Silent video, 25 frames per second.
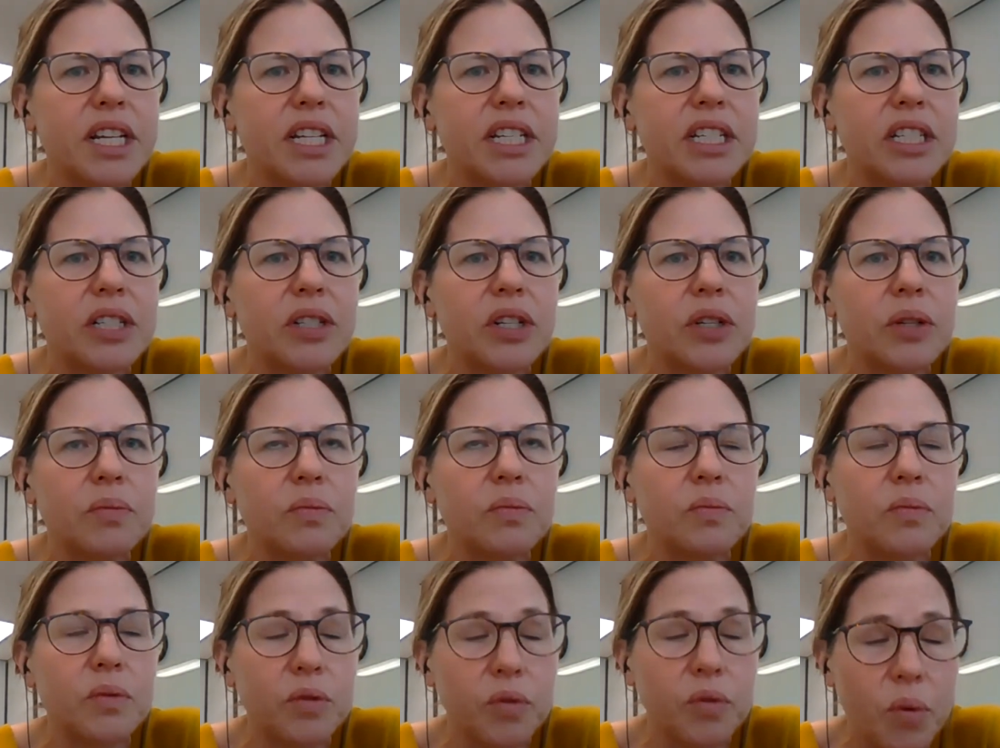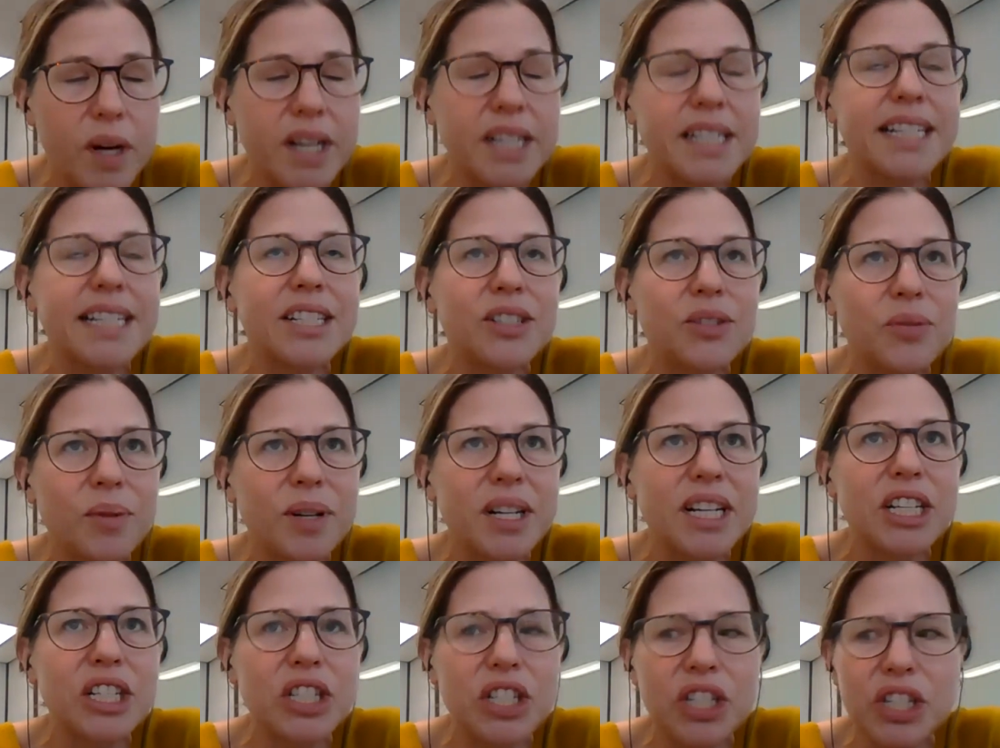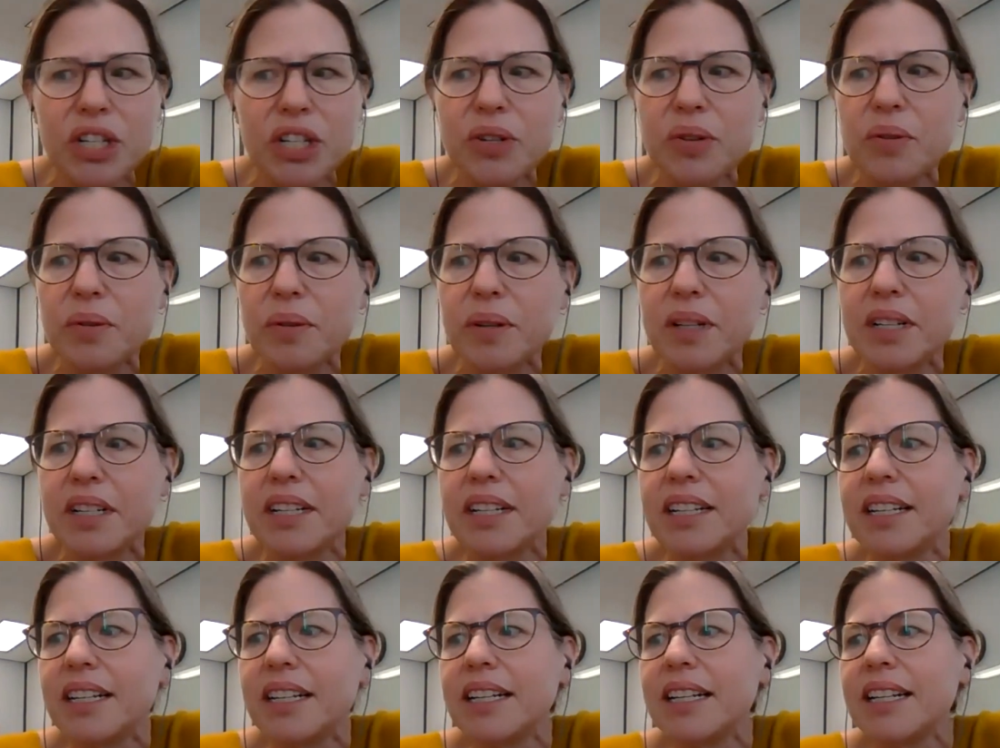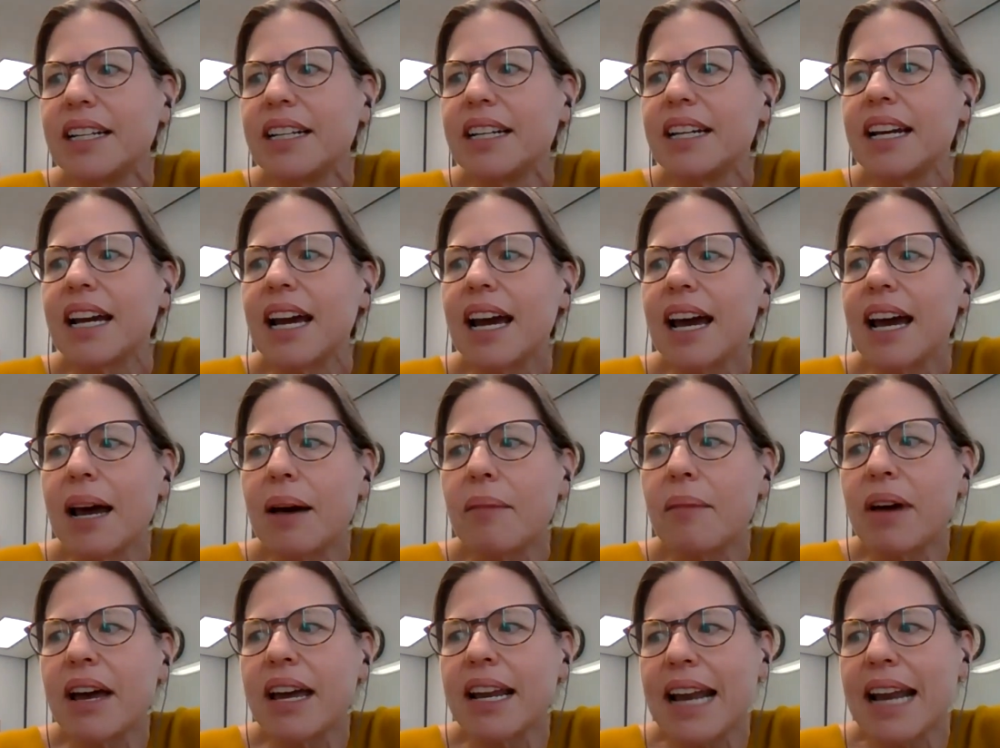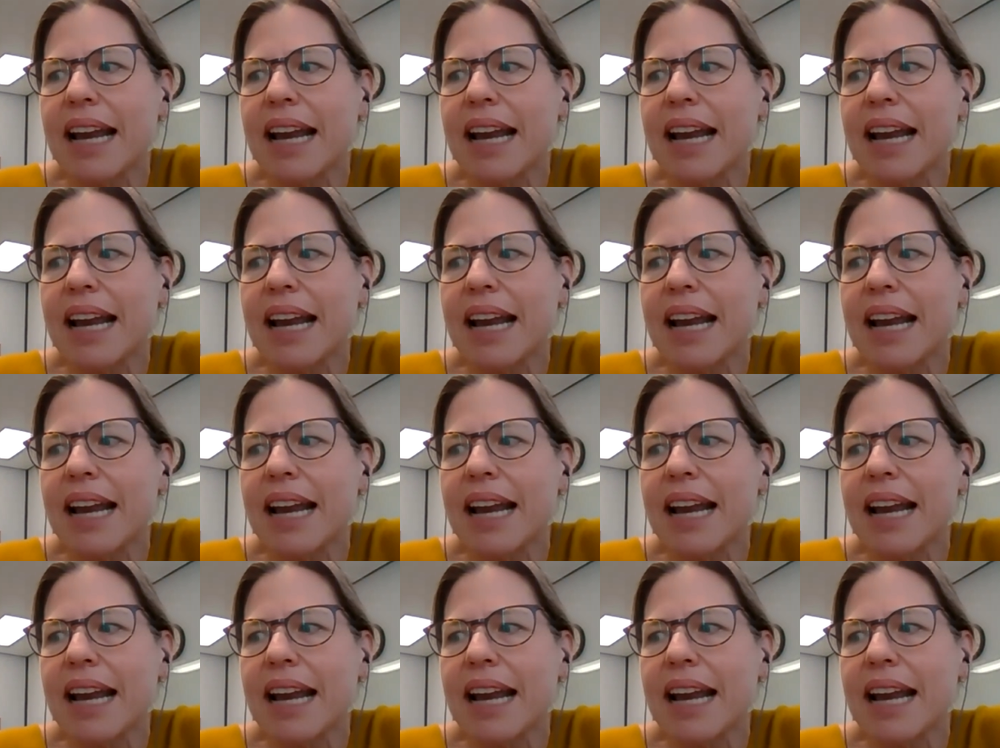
2022, an